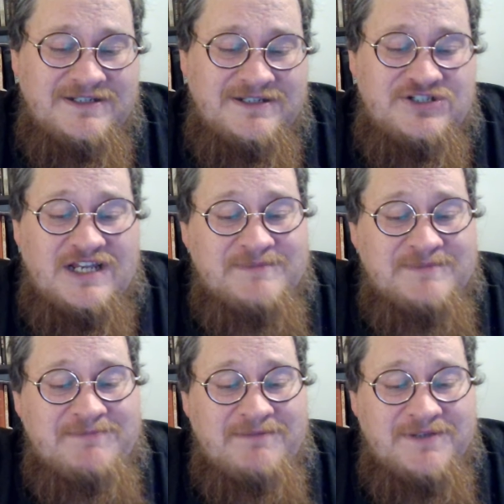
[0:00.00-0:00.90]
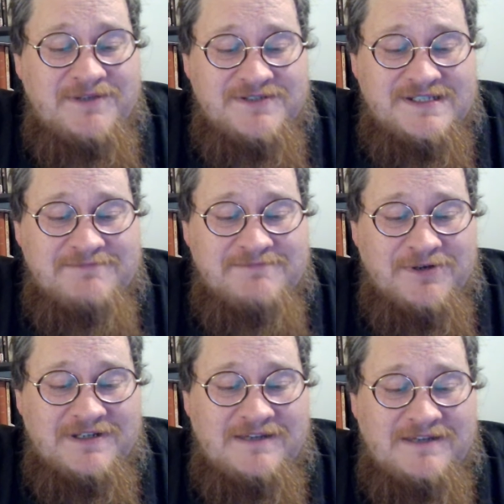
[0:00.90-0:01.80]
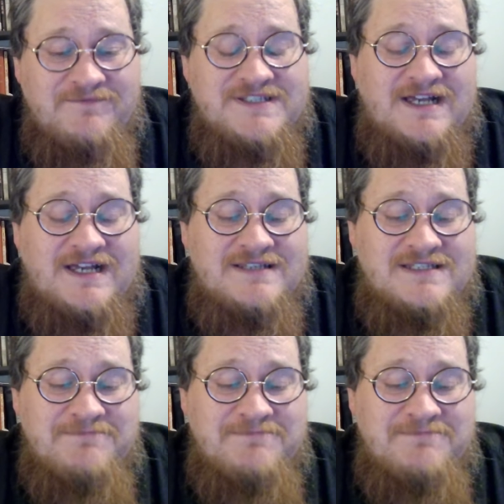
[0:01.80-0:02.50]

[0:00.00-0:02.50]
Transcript: James B. Mills's book emphasizes